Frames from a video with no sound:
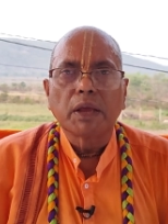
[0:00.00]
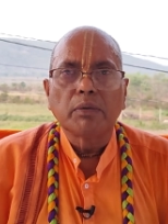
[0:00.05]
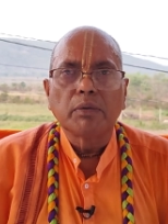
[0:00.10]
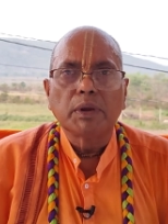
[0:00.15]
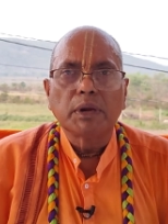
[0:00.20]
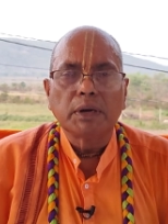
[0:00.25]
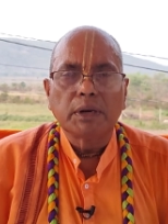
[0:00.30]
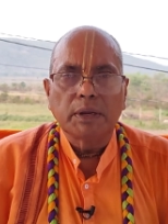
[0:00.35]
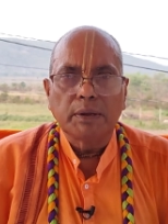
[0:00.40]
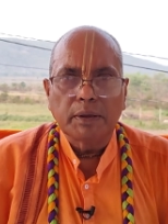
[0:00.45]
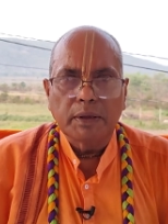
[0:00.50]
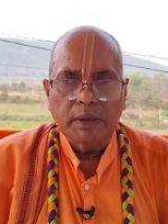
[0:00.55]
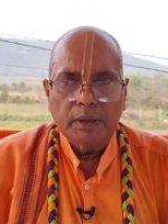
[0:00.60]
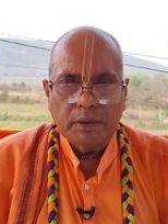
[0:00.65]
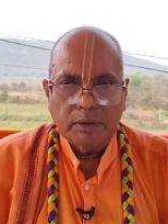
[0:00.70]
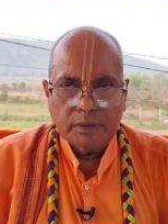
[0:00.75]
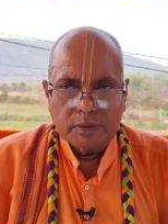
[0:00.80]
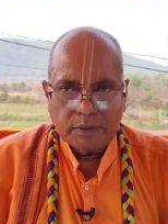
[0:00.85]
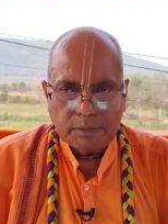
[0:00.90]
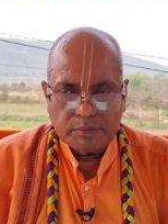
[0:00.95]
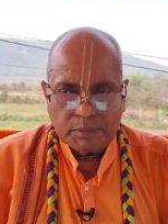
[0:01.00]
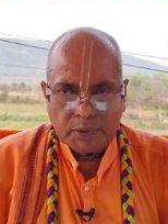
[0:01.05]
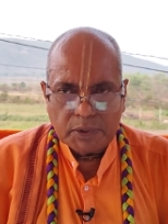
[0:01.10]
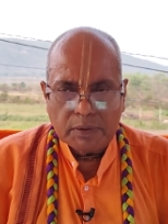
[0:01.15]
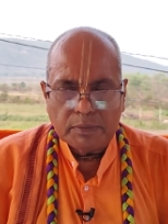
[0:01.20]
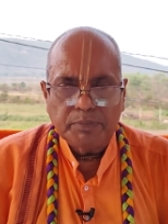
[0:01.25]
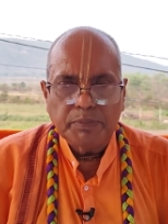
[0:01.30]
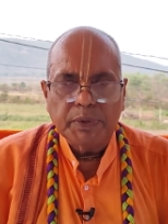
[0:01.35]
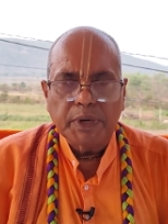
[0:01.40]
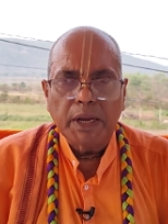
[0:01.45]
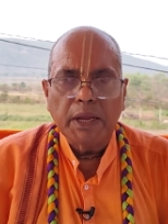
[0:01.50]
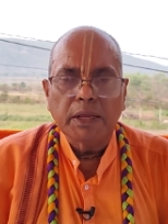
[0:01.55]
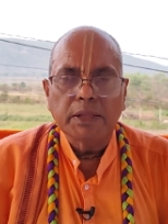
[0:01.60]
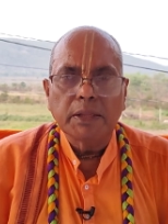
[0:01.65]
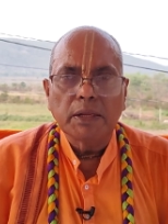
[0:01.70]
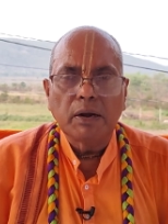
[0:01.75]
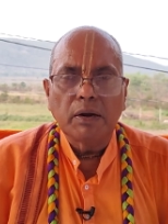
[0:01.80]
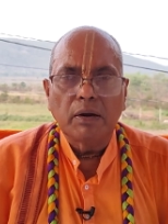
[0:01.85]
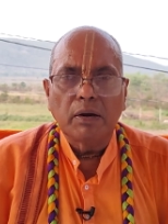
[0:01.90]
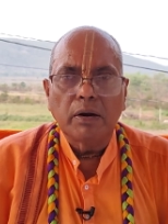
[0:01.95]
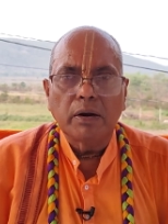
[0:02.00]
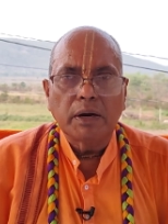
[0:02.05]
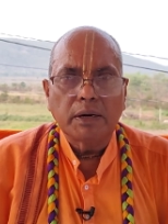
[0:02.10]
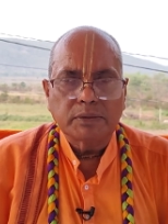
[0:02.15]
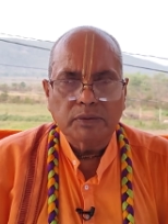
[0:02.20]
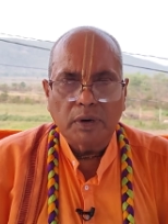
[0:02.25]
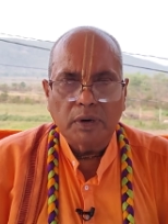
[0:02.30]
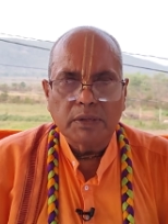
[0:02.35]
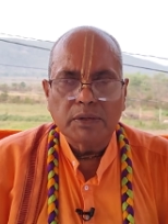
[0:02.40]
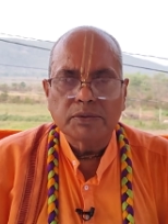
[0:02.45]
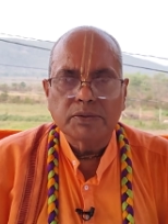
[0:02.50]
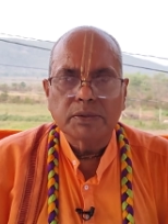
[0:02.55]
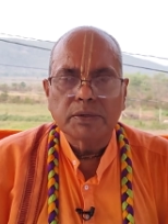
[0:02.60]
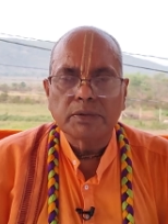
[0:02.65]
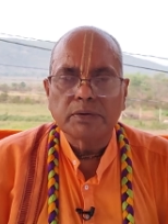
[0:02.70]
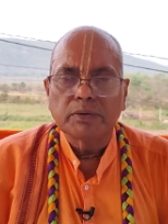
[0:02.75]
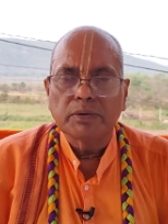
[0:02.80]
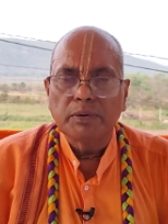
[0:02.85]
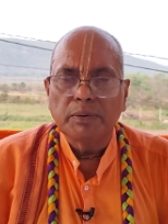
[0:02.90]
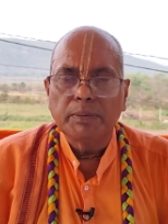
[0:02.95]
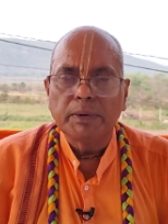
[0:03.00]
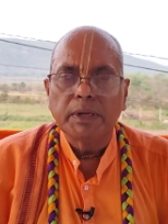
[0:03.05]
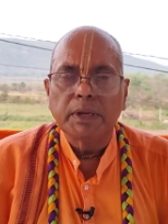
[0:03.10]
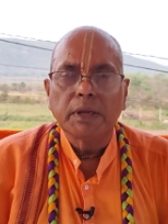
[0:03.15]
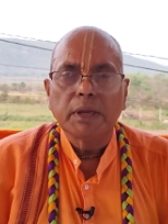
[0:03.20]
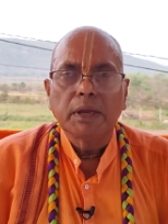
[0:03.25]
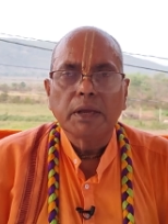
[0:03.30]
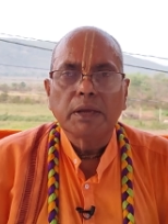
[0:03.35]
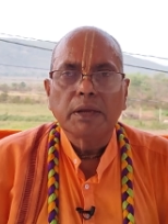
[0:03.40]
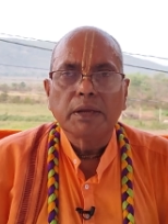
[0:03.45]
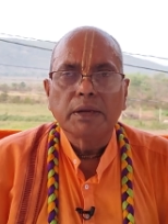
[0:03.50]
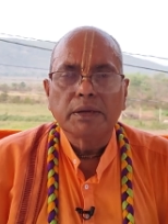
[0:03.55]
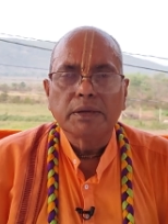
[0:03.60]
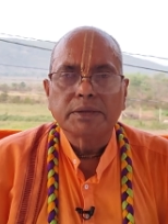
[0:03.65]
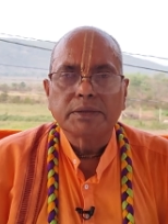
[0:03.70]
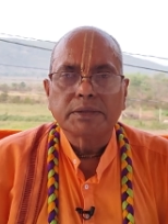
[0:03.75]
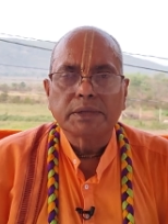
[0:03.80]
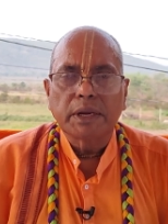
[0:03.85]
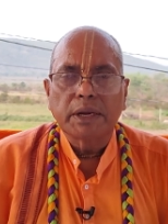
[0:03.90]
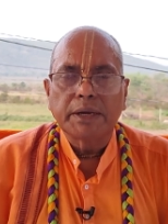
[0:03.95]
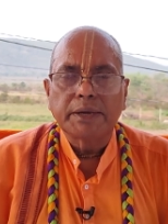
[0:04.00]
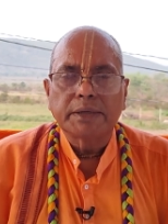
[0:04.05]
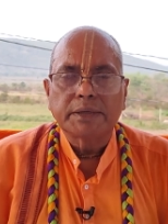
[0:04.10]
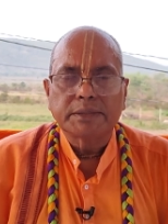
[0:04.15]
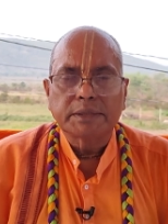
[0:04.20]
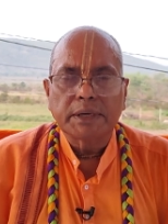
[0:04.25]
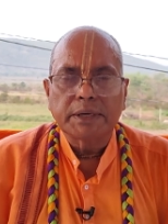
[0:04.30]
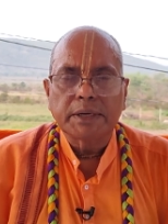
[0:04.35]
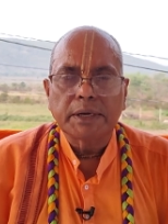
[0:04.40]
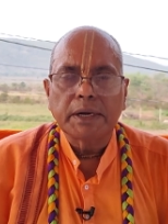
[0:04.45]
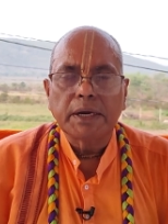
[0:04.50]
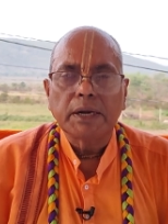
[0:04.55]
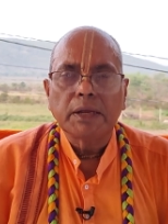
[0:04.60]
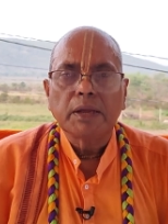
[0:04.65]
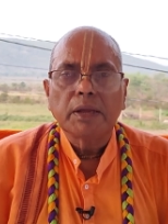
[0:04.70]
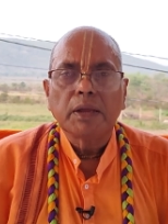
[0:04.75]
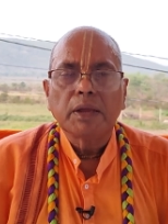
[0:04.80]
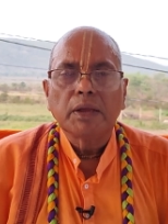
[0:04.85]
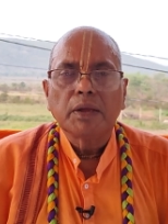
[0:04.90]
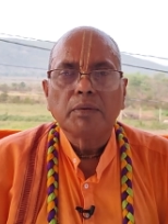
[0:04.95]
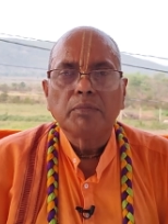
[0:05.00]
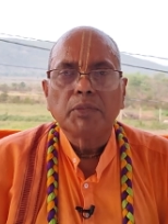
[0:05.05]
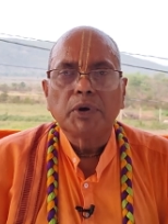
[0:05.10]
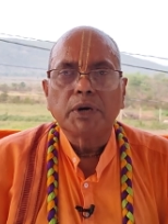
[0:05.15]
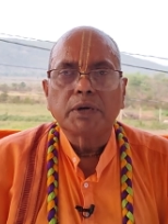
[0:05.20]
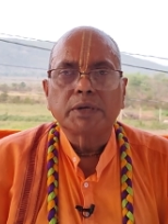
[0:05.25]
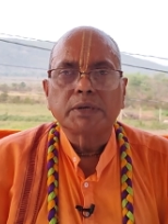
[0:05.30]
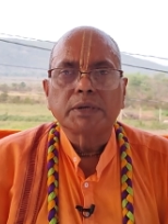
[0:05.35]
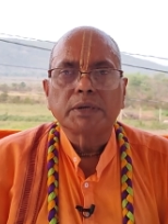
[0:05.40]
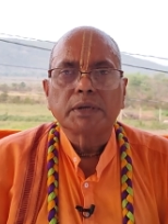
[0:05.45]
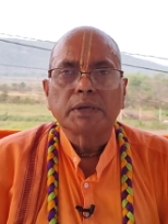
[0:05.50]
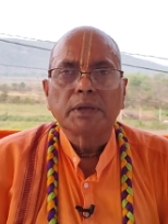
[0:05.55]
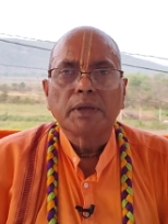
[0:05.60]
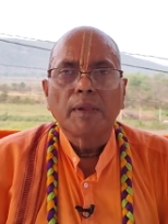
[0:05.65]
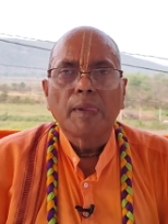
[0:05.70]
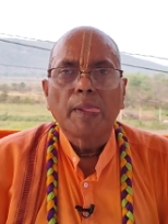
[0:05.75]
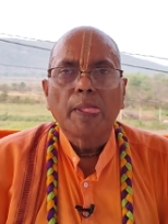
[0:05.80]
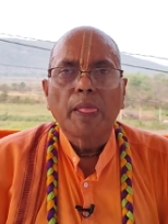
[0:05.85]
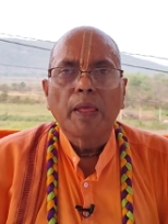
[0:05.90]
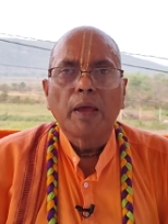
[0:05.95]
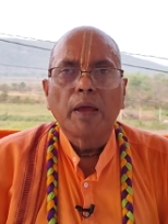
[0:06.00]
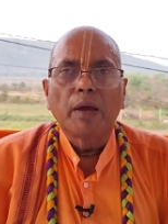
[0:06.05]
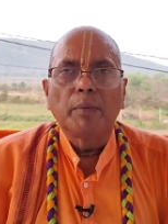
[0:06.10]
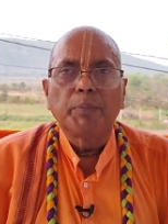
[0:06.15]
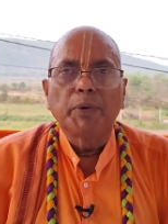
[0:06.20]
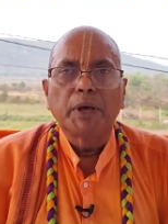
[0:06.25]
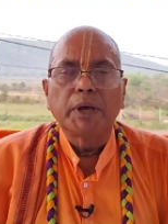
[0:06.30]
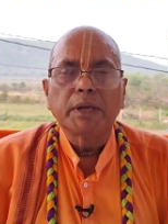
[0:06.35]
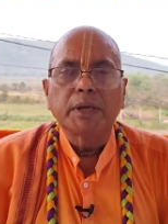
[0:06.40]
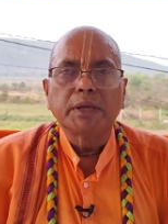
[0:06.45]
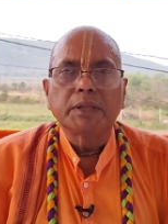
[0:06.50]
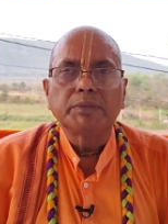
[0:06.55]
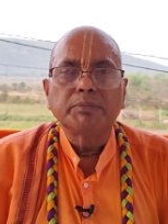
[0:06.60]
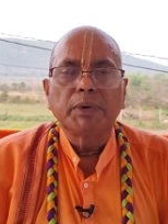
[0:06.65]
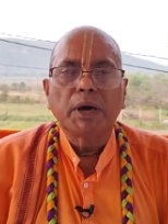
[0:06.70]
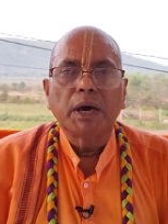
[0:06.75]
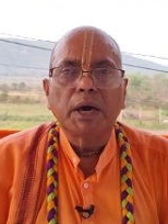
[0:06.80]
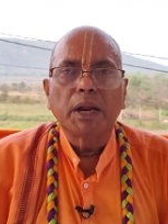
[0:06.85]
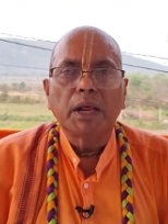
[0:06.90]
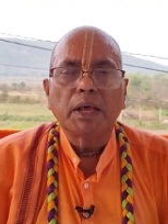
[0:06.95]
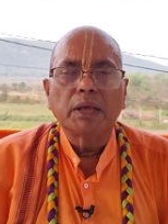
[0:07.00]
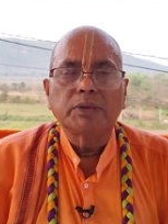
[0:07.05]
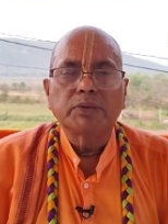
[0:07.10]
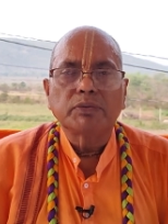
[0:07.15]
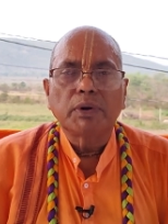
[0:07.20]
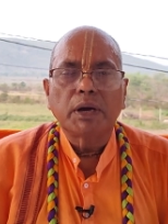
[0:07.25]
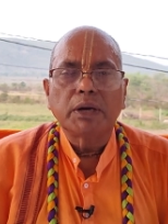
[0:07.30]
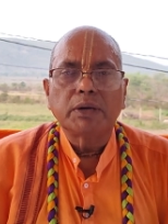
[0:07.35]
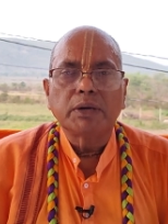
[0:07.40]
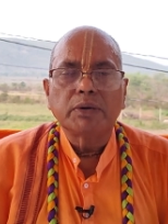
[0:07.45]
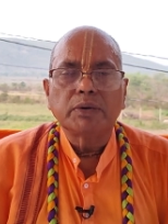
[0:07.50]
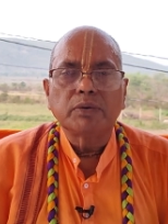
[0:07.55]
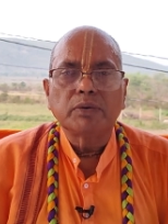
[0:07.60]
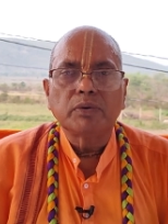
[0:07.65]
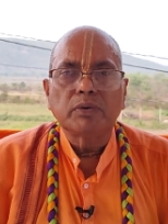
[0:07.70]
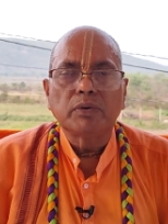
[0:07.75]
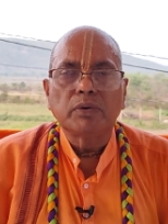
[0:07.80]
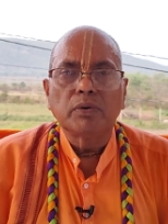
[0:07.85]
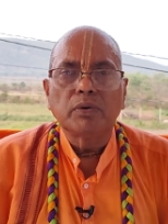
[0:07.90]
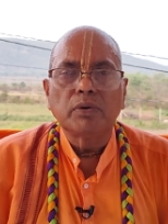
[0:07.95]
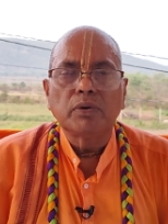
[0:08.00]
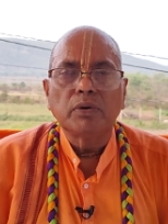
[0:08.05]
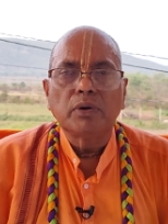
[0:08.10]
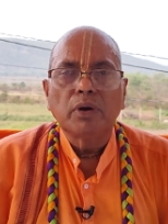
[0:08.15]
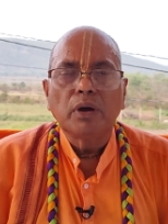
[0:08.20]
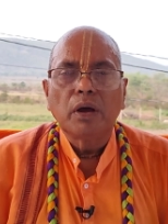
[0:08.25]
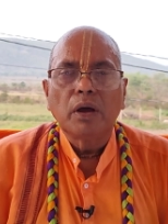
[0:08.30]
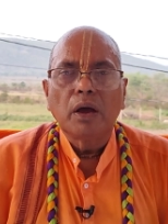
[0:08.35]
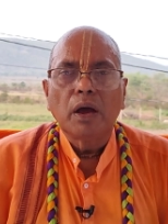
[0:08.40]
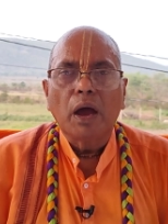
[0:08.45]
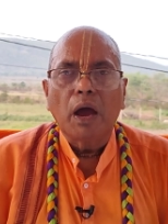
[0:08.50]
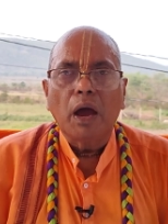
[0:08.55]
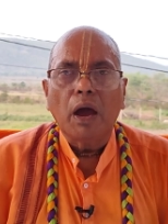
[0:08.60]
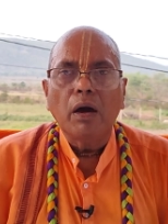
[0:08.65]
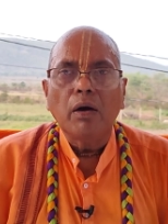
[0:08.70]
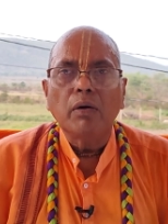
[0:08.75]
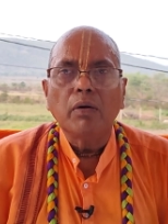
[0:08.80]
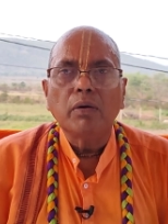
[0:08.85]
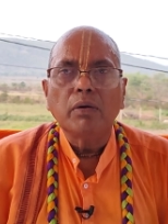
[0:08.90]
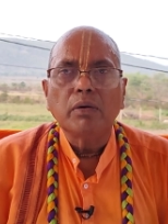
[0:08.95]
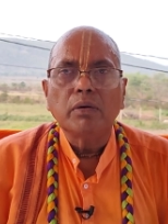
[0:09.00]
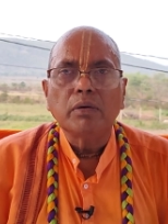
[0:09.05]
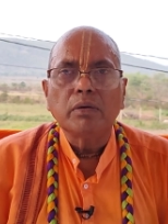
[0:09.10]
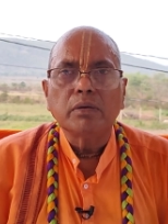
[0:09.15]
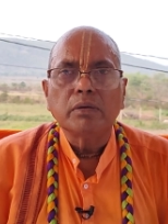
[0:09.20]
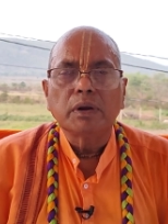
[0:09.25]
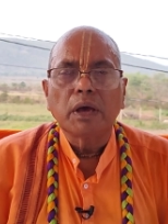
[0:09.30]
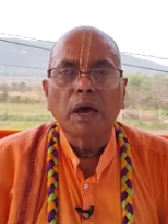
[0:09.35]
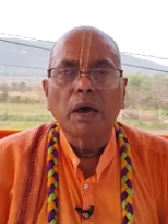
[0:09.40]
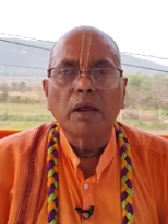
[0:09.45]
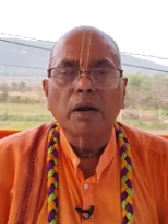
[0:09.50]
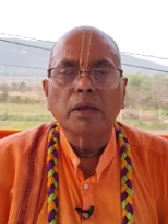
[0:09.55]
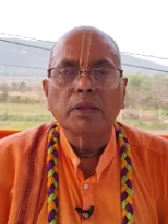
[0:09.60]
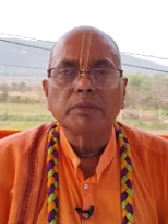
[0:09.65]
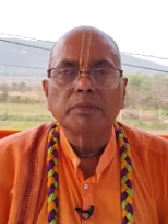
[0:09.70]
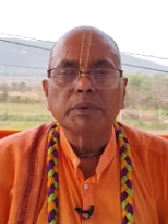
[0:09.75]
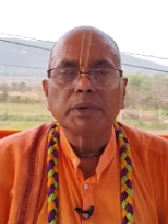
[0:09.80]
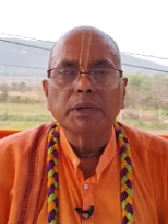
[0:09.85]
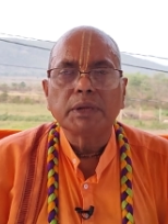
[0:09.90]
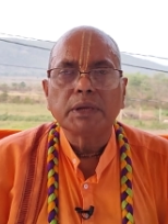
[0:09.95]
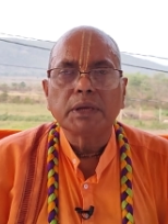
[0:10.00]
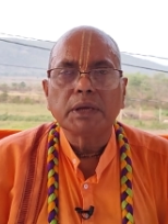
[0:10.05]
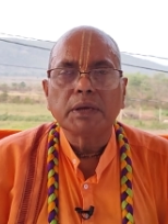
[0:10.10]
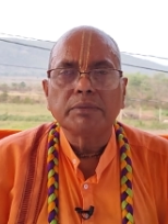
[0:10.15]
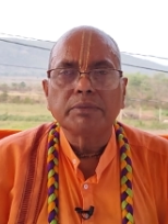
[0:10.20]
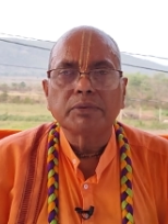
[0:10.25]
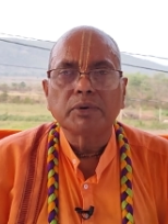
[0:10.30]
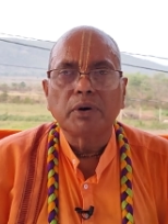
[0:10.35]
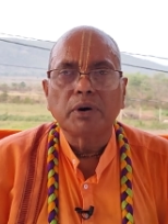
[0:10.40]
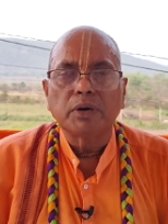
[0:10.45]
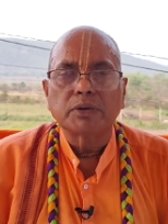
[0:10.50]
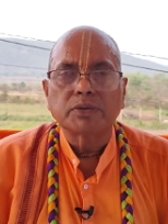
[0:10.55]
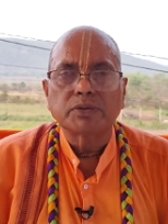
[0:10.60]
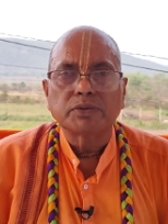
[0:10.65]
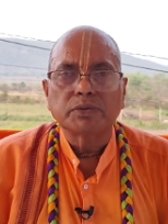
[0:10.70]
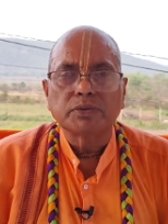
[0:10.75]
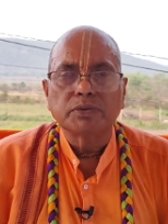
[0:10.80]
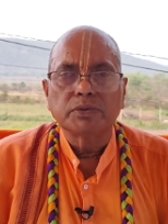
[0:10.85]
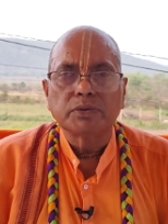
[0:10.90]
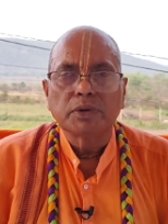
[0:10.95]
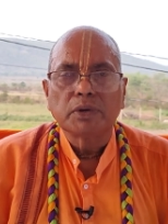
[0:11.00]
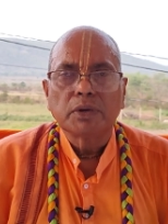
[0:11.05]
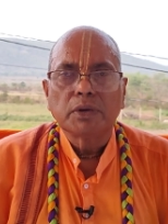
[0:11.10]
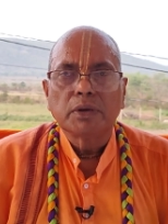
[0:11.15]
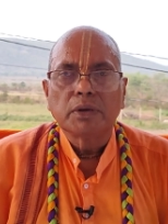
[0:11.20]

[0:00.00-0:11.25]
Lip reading: will pray the Lord, all these things will be stated. But Parikshit Maharaj wanted to know how Narada Muni gave cause to